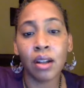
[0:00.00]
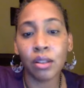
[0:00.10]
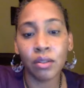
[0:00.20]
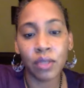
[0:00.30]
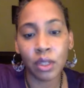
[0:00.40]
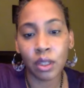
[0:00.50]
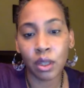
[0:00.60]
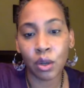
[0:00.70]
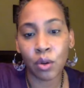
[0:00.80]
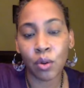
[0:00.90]
all over the
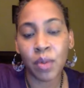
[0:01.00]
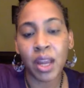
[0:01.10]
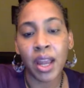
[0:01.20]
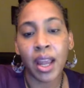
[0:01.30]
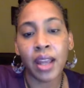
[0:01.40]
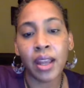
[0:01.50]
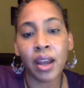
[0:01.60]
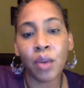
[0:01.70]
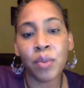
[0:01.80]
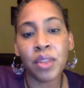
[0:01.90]
globe and
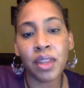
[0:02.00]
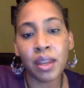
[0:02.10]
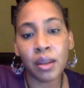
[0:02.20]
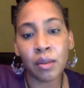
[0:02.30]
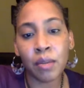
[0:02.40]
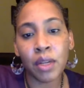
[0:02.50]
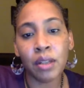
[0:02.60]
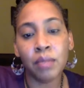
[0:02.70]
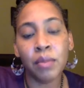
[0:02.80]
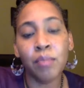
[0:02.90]
help them
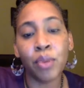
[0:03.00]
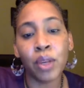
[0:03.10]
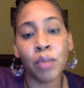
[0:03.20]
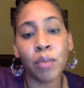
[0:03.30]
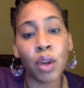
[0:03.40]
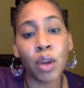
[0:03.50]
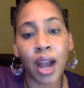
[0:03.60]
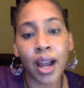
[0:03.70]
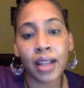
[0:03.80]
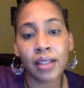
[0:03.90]
bring more
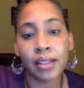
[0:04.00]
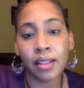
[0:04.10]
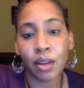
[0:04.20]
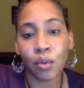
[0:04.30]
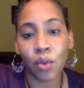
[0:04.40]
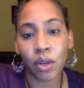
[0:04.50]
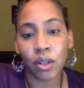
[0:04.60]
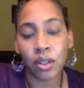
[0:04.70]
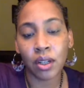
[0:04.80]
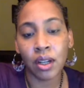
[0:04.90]
eyes to their
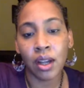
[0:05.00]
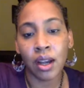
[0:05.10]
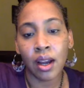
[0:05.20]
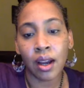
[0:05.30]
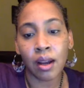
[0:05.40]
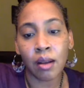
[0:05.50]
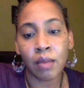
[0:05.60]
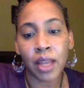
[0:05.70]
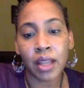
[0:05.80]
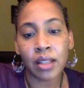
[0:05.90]
work.
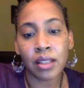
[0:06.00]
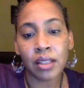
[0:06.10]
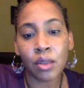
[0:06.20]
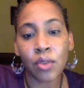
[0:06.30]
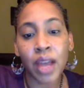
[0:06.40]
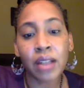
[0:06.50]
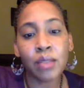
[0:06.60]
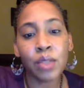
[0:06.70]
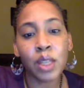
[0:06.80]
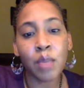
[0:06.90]
And so that is
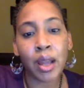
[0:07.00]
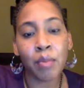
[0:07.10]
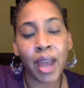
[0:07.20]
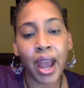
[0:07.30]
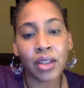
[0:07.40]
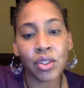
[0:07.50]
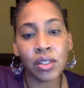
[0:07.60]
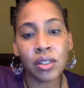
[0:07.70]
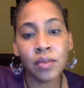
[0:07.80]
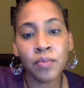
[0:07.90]
really my
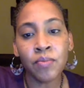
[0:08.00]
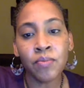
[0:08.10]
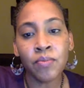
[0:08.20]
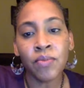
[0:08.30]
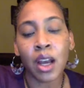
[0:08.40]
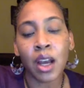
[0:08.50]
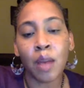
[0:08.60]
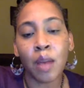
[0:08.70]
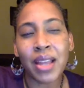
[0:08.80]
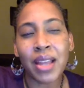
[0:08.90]
passion.
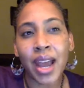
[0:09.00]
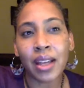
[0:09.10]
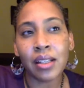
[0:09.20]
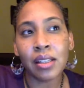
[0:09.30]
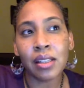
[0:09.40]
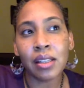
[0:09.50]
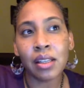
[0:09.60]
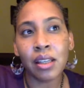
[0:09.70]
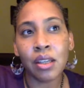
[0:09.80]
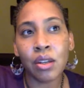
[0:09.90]
And that is,
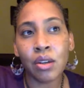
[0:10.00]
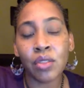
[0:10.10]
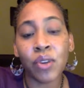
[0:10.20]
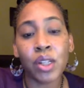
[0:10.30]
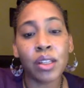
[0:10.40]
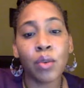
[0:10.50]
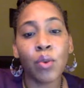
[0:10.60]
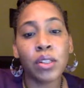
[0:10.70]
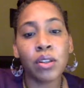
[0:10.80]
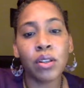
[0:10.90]
you know, as far as like
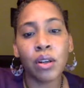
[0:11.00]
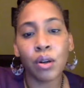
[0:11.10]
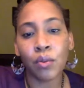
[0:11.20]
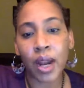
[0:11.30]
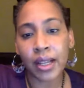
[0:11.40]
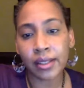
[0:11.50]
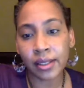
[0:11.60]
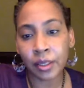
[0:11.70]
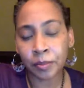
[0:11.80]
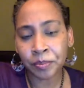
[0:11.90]
what's on the
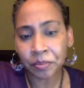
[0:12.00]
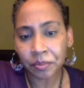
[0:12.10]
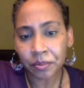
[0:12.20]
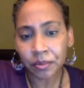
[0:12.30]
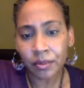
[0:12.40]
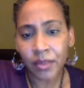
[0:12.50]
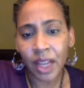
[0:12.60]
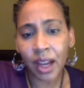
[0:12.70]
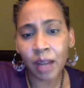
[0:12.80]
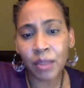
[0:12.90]
horizon,
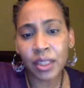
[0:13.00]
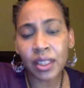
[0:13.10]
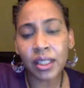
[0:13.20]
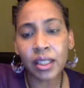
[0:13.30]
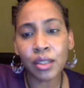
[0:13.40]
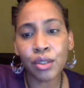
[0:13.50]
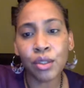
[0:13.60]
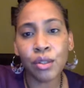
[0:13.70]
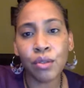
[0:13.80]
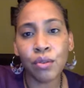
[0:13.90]
I'm looking
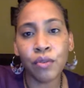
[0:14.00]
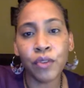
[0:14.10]
to